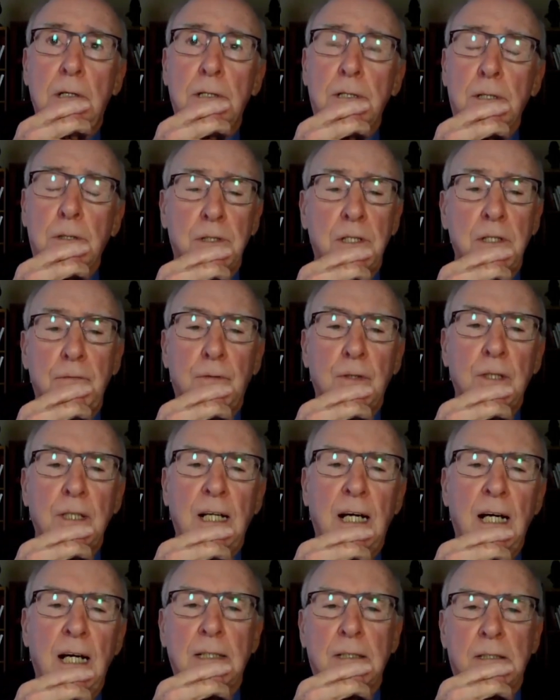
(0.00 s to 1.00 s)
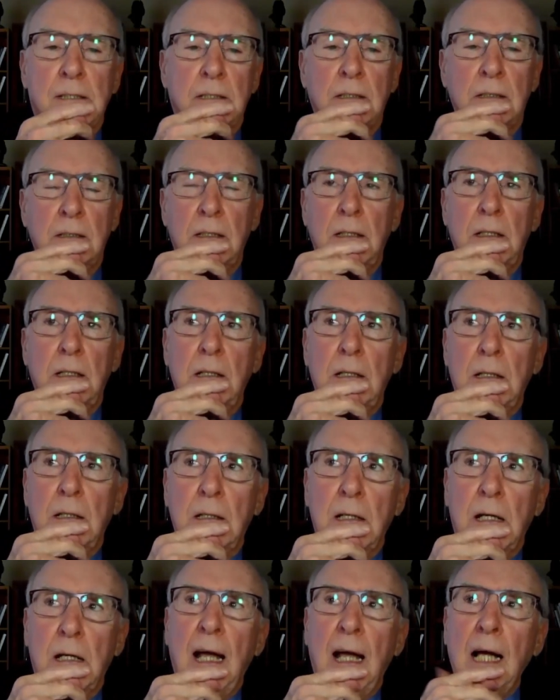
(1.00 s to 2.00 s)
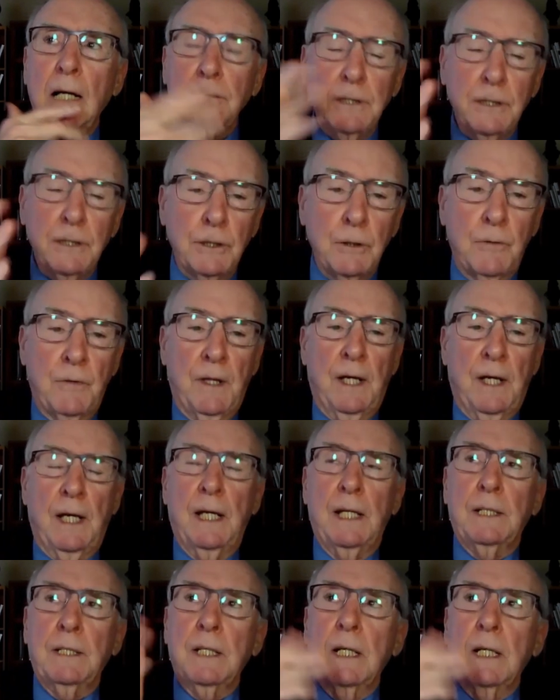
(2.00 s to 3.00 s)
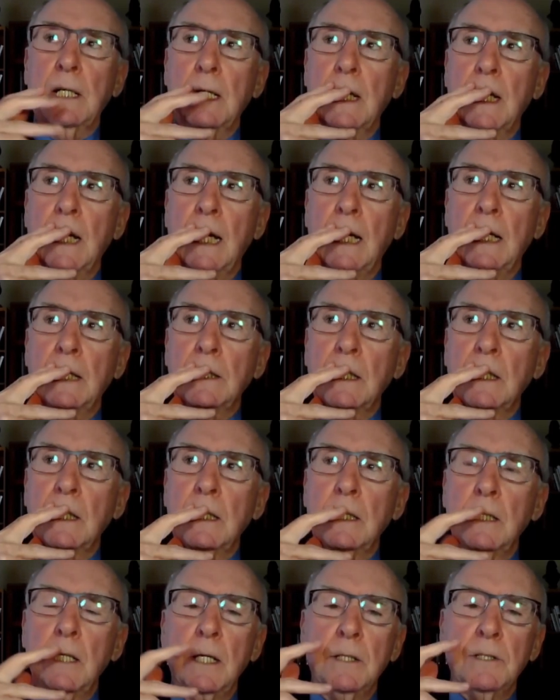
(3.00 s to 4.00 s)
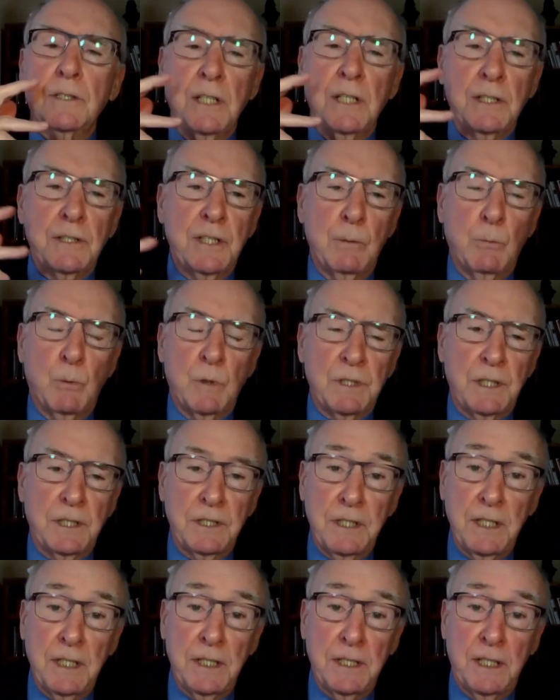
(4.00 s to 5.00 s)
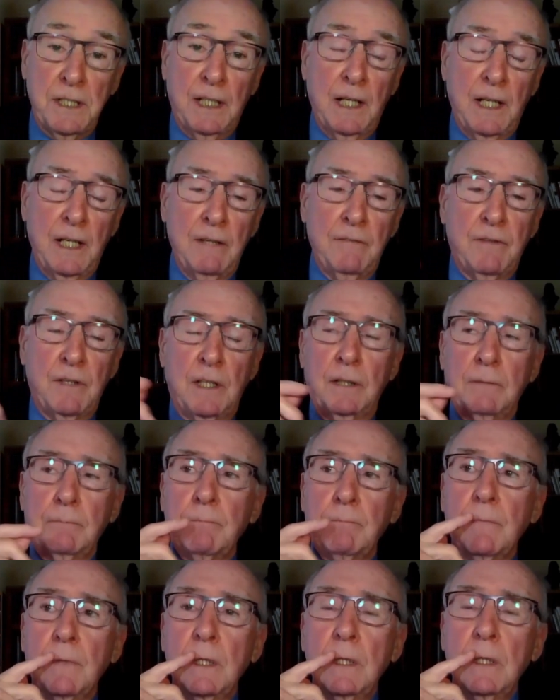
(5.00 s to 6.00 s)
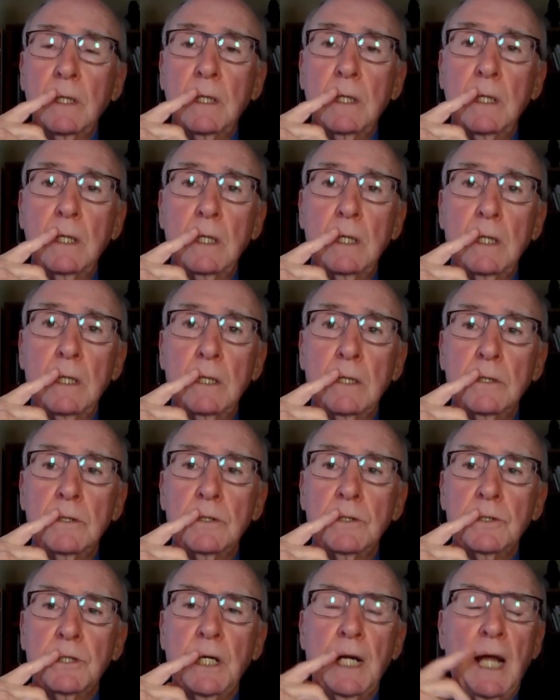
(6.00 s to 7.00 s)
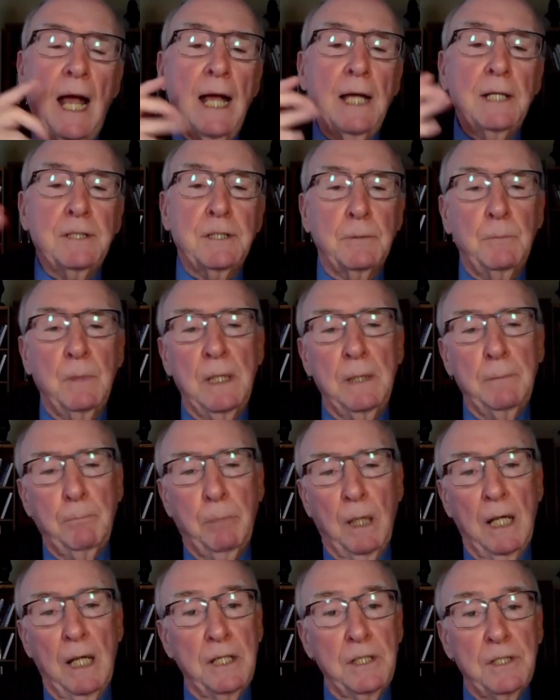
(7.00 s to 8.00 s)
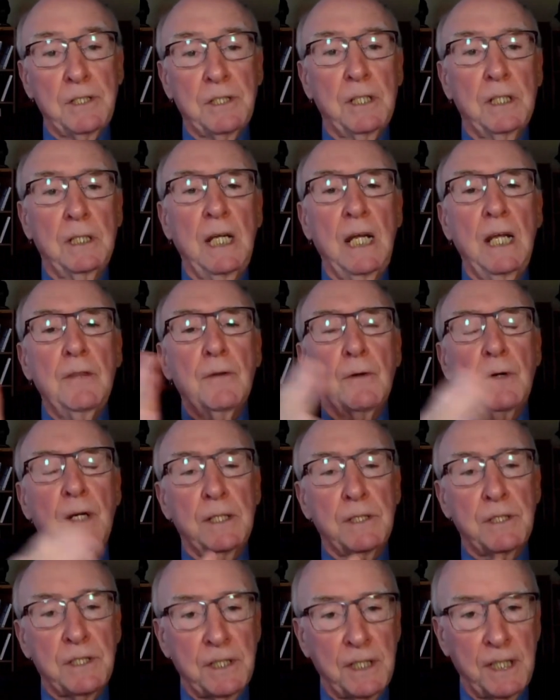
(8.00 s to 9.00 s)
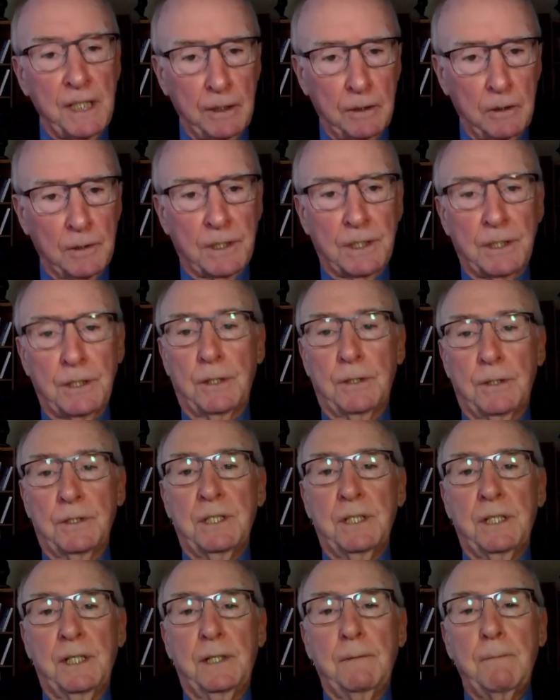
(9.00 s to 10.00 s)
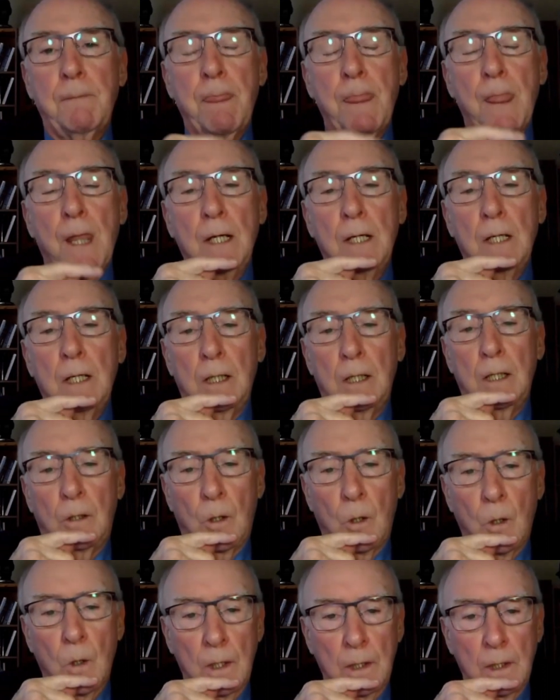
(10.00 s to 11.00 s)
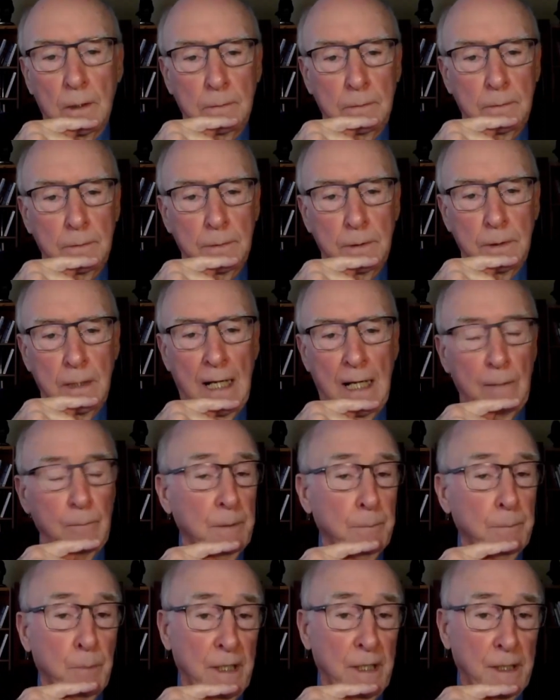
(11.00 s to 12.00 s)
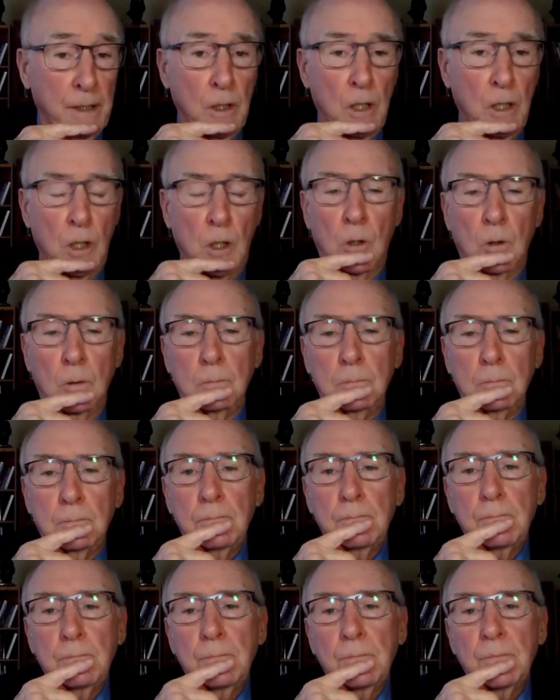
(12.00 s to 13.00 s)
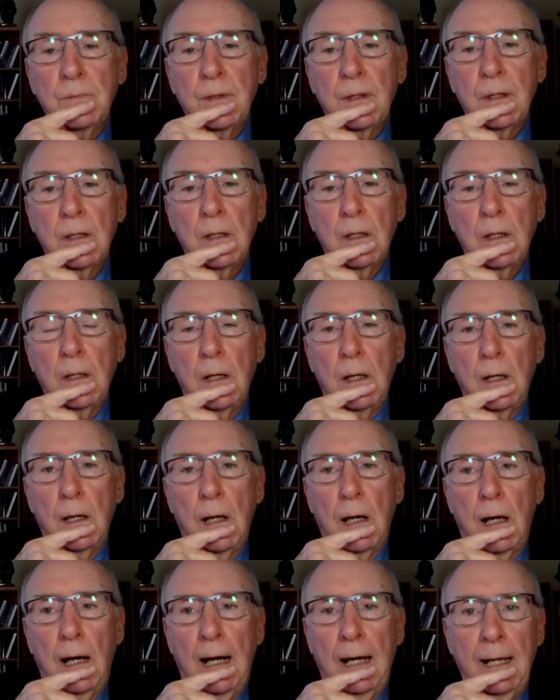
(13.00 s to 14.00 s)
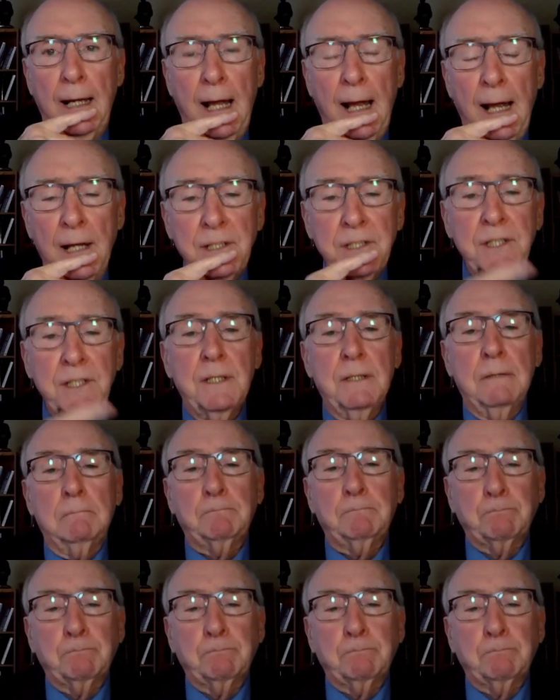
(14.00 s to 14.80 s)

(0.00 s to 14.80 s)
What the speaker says: So she forgot how to do that. And since it was assisted living, she had to be placed either in skilled nursing or I would bring her home. I asked